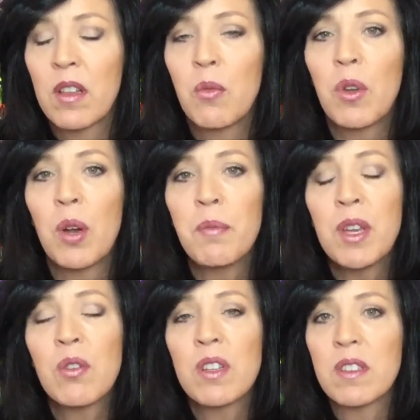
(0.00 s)
We are
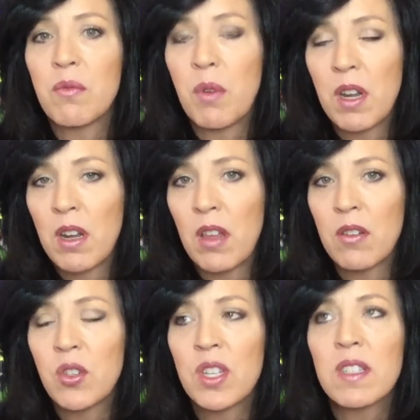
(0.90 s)
mirrors of one
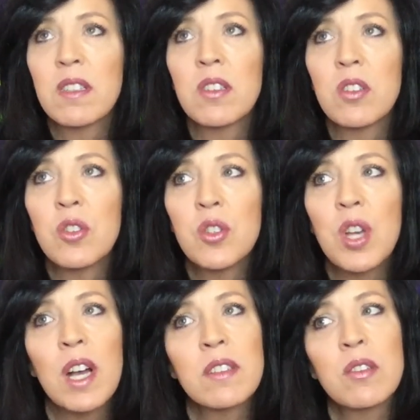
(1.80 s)
another, just
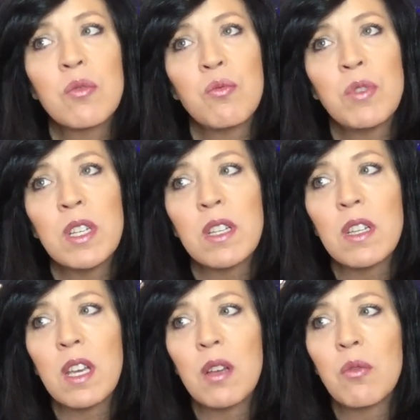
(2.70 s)
just
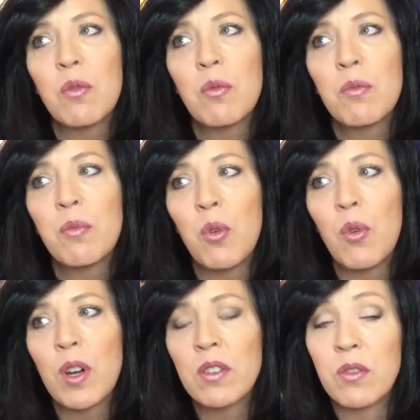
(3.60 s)
really
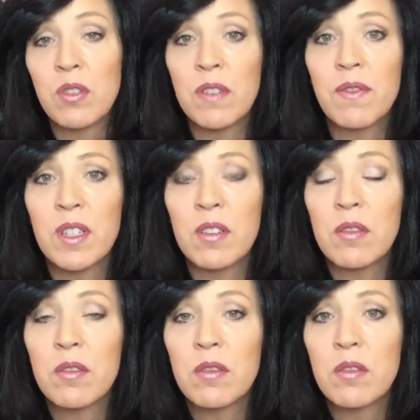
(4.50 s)
born to different
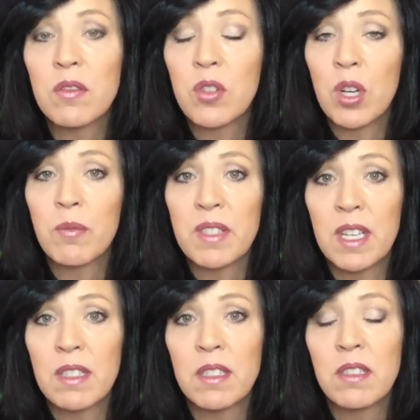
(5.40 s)

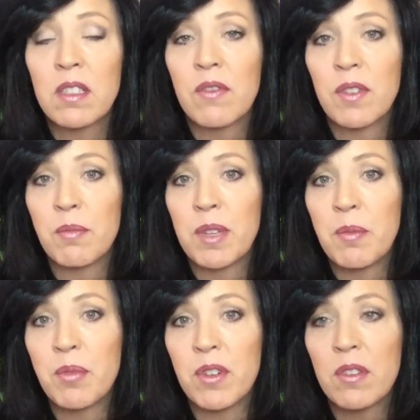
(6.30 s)
circumstances, different
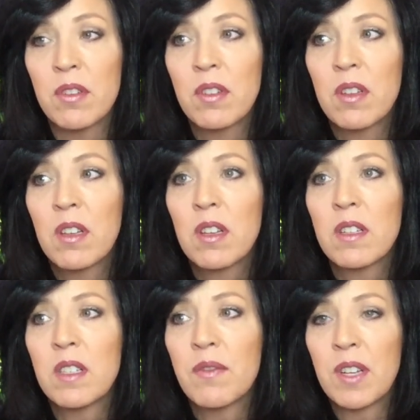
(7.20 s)
people,
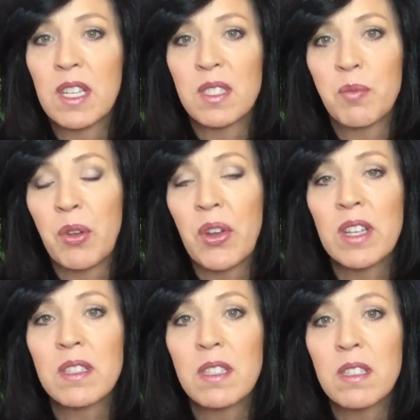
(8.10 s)
different
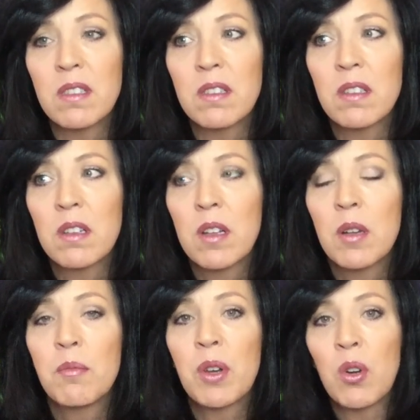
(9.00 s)
experiences,
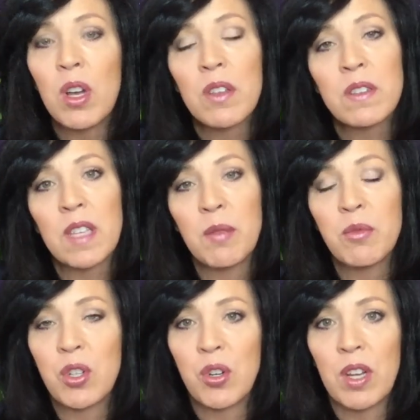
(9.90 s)
but all on the
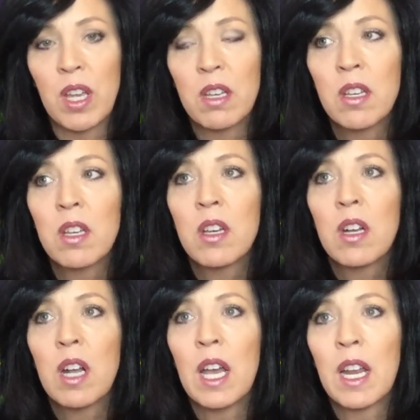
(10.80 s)
same journey.
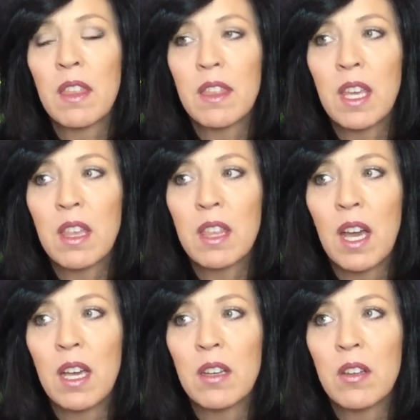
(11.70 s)
And I think
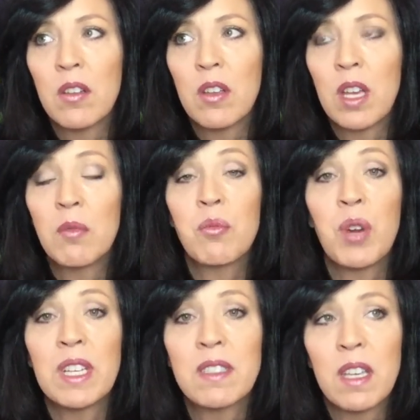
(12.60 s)
that
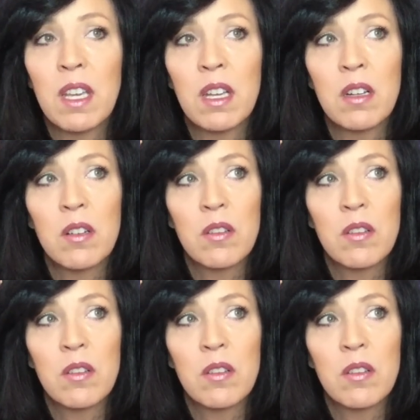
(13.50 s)
embracing